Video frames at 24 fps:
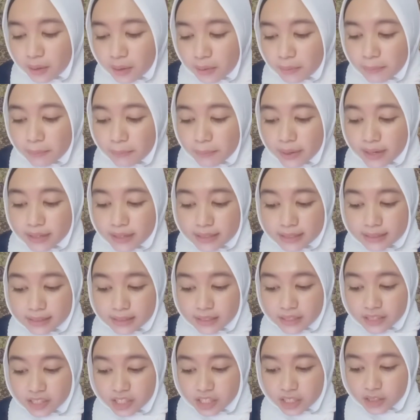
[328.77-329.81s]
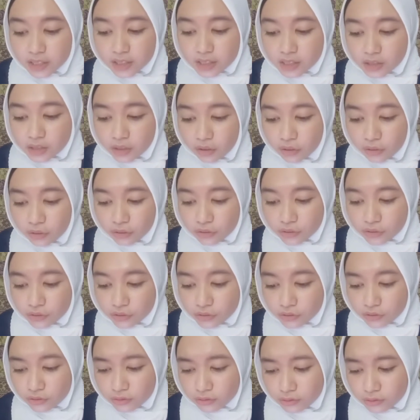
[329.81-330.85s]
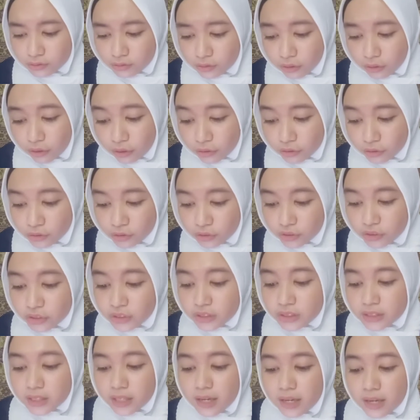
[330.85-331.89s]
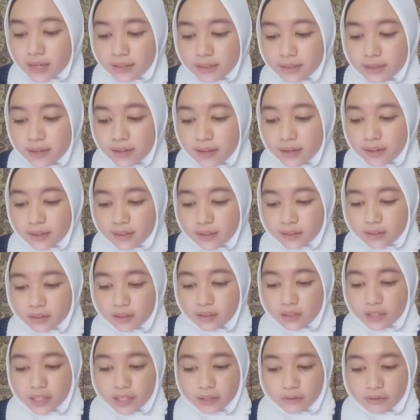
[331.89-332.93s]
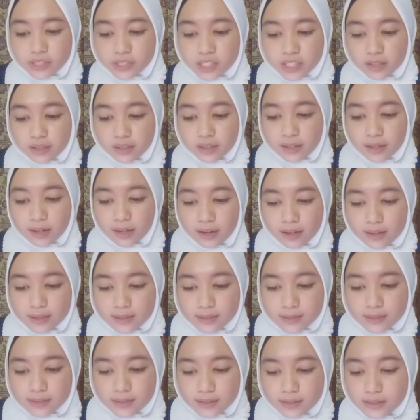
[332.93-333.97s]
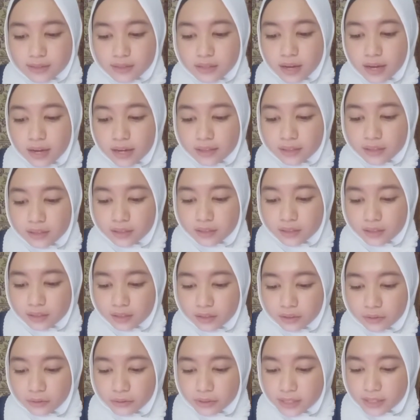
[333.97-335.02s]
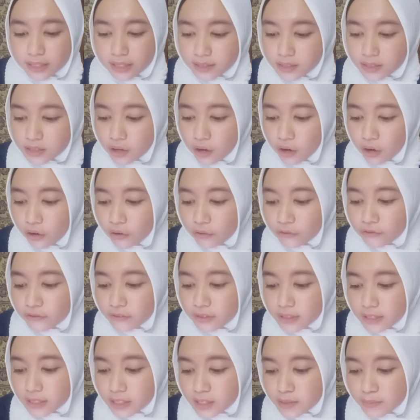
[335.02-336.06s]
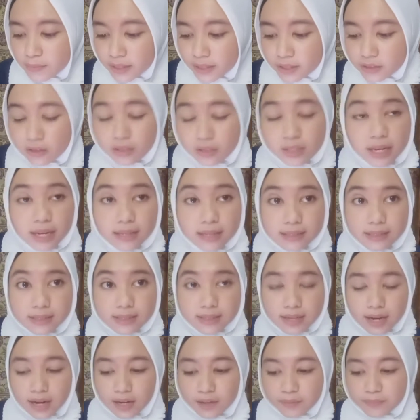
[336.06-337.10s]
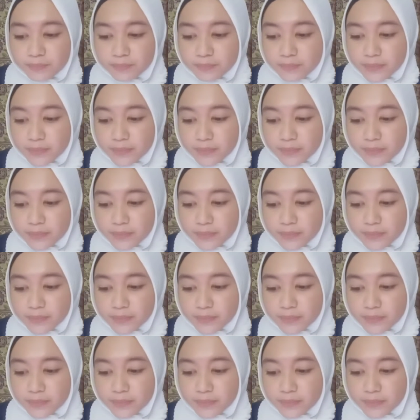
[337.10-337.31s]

Many teachers conduct their language classes under the guidance of this method at the time.